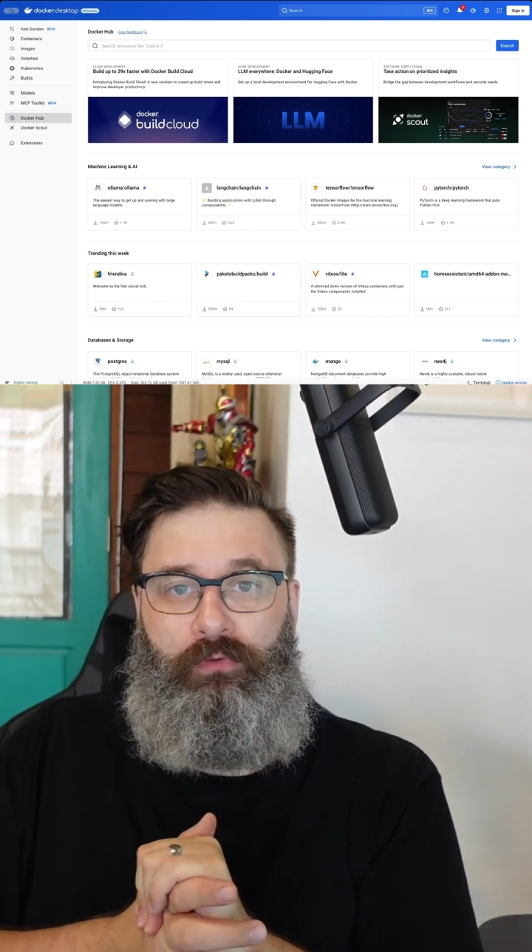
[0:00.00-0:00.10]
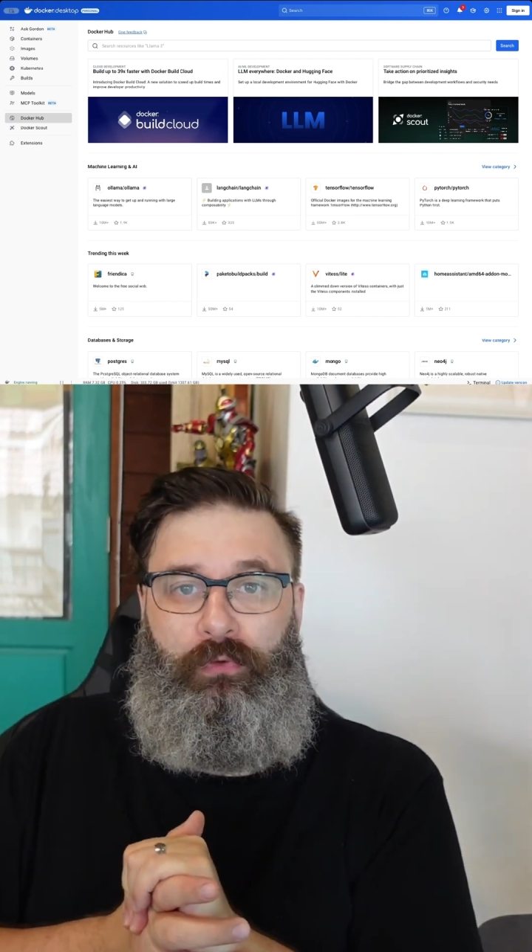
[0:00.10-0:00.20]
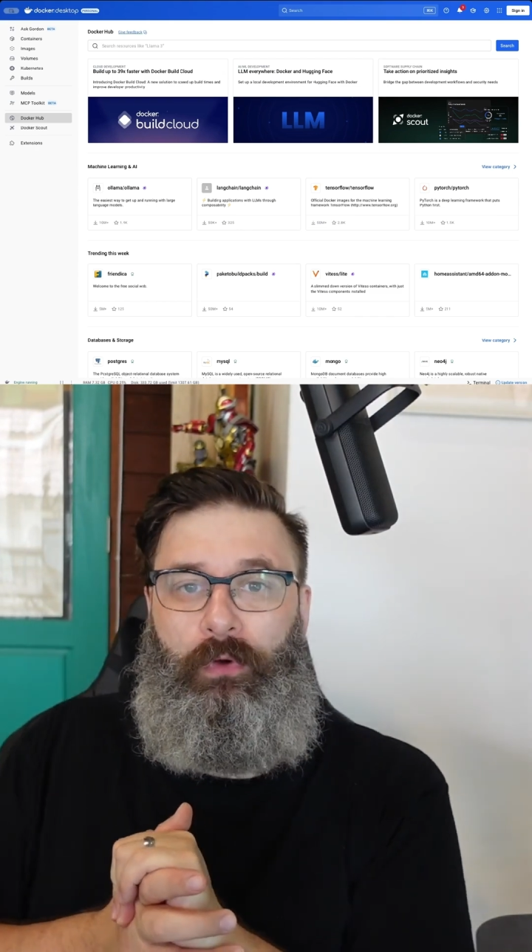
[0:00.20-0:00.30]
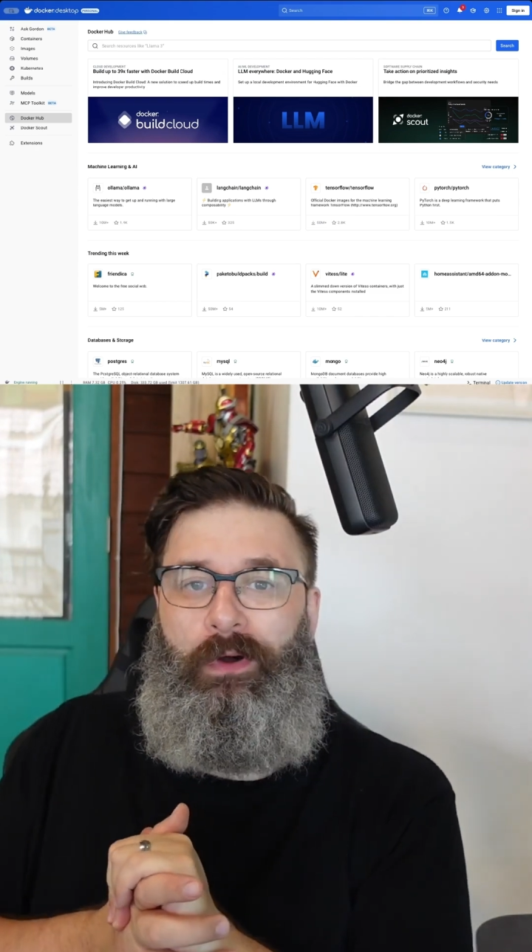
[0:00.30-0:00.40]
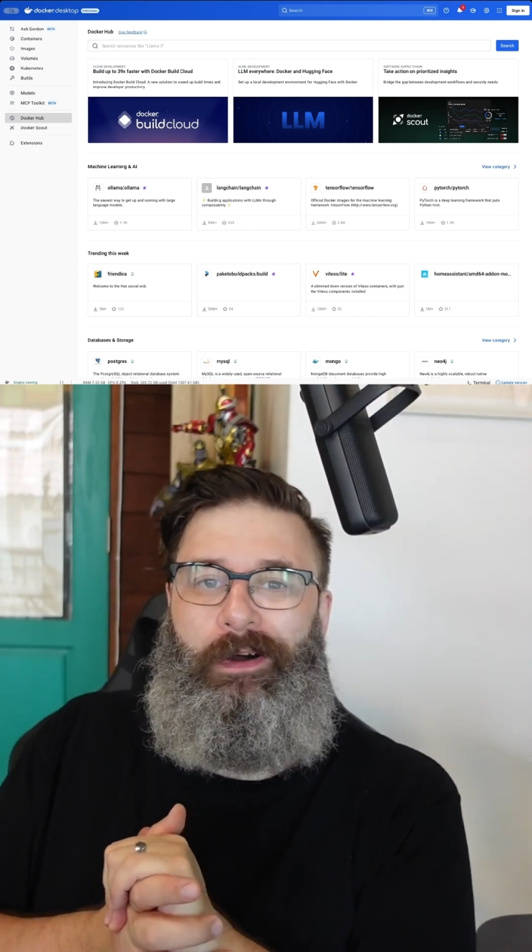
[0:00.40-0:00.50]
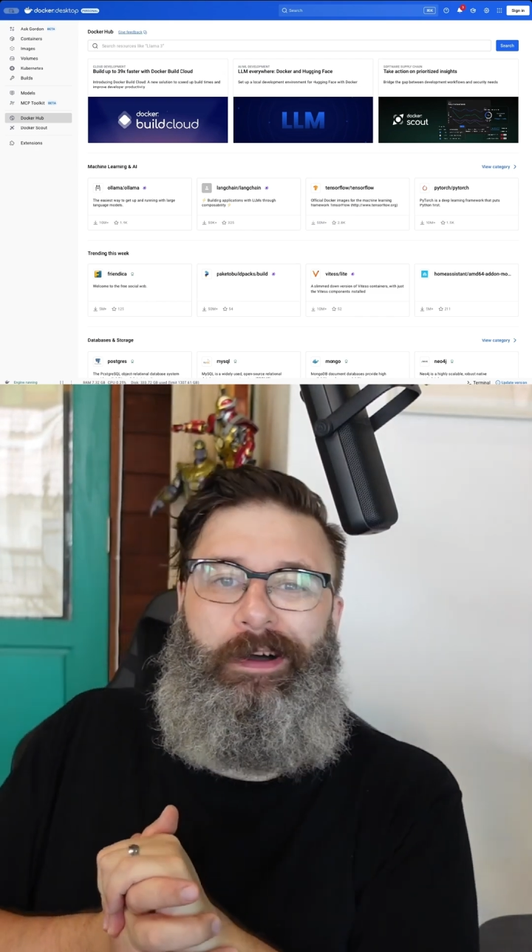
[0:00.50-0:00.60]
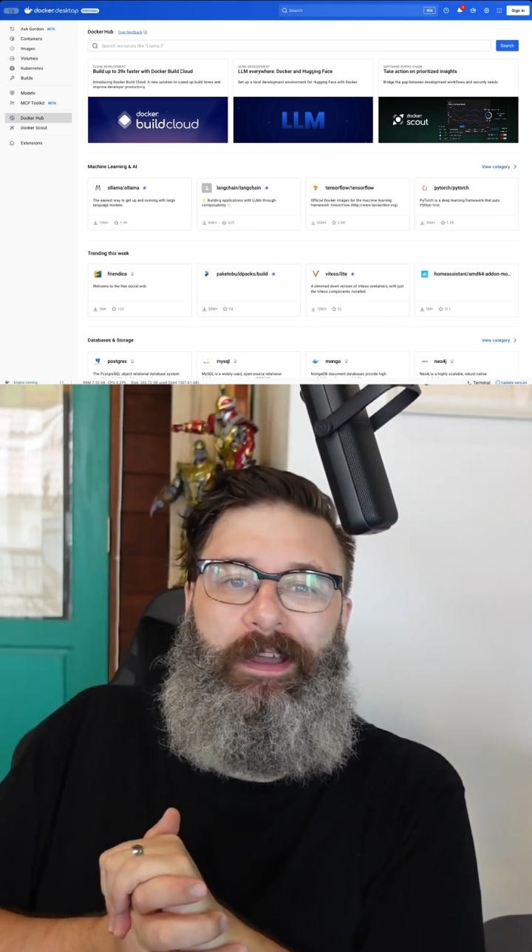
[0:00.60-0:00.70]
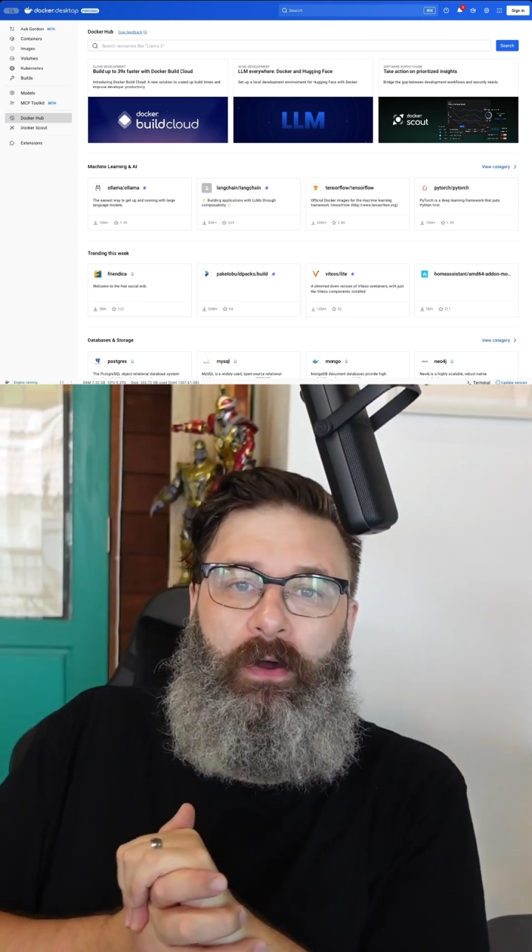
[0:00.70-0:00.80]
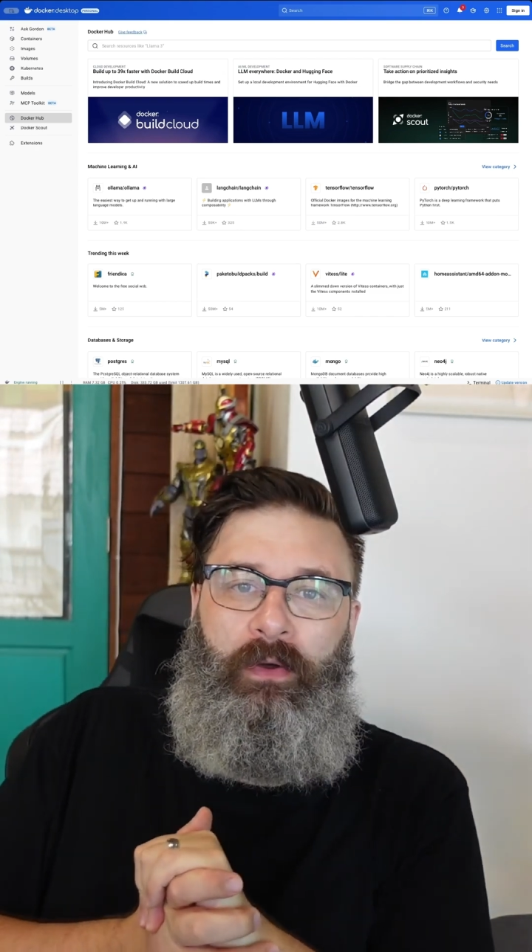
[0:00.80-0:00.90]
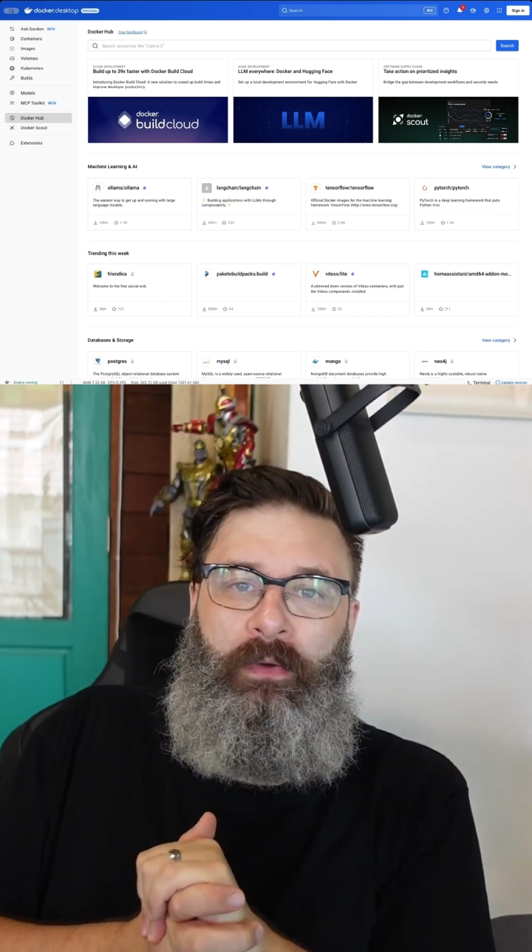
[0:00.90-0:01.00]

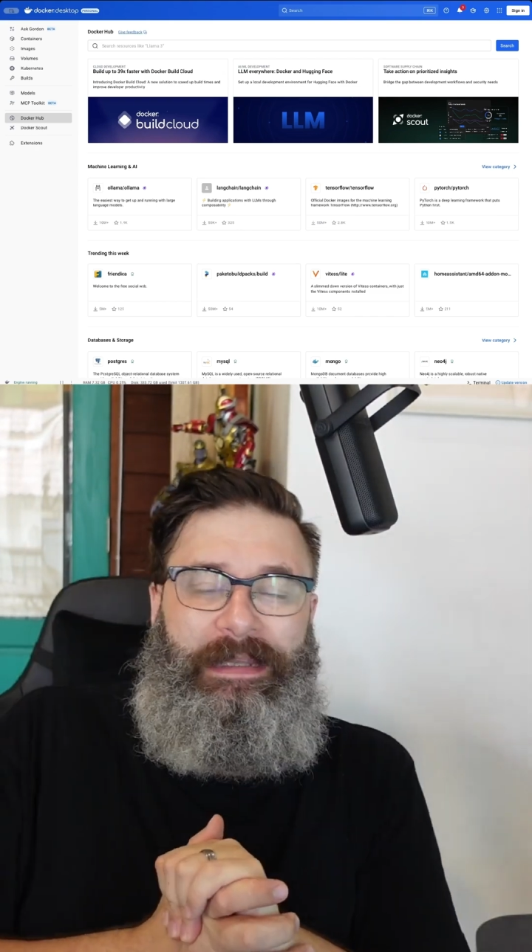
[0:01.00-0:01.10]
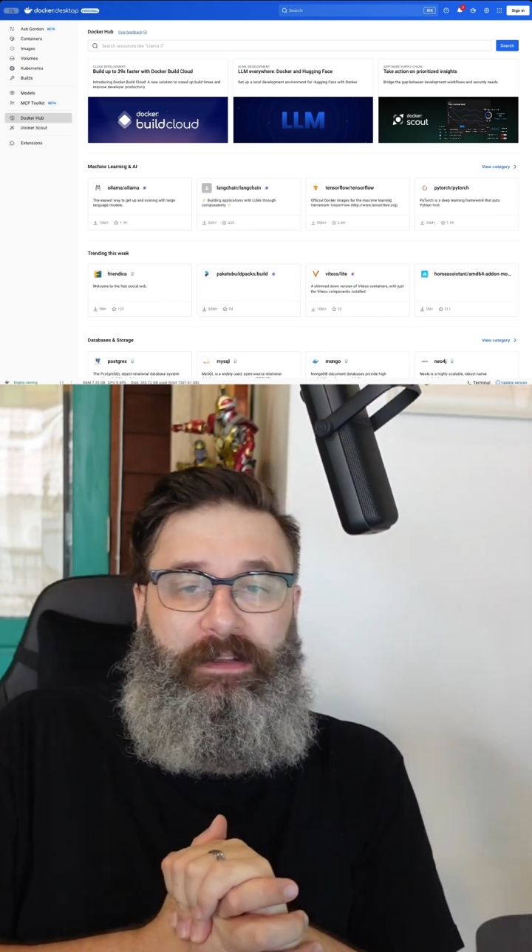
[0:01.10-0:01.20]
Draw.io